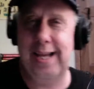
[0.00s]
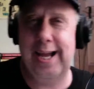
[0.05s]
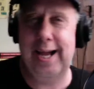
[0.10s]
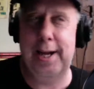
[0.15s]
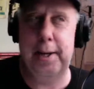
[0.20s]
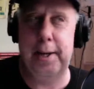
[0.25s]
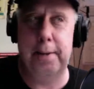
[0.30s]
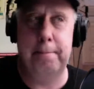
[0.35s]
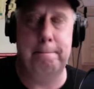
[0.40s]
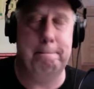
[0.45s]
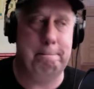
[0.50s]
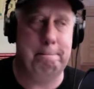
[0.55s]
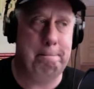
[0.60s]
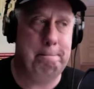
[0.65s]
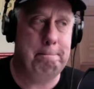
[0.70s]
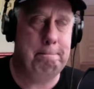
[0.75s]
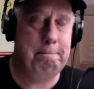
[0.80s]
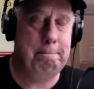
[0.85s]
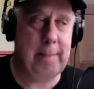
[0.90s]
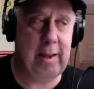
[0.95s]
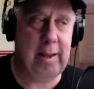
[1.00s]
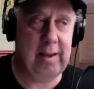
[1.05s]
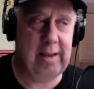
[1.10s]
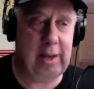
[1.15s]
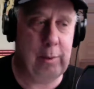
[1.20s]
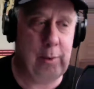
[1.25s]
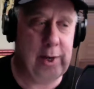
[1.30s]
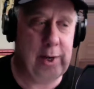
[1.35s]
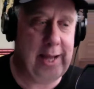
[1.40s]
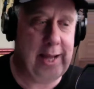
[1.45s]
I
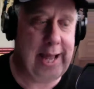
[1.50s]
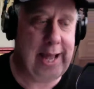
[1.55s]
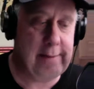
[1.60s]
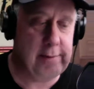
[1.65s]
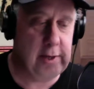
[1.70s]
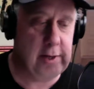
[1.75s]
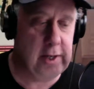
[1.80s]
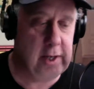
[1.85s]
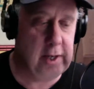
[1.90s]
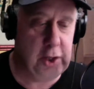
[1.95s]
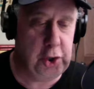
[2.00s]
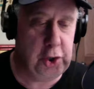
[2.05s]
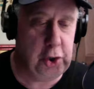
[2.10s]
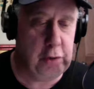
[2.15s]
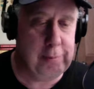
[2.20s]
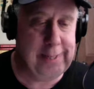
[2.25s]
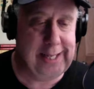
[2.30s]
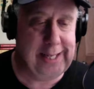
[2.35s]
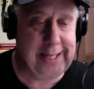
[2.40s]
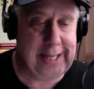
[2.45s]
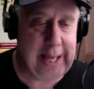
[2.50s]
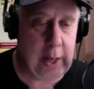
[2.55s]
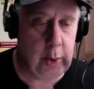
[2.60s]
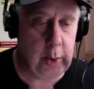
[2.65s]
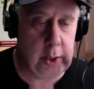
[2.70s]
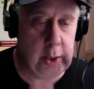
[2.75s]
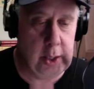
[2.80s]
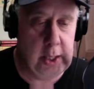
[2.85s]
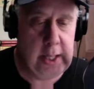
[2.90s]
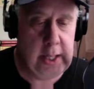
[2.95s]
want to have a human
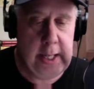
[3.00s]
encounter.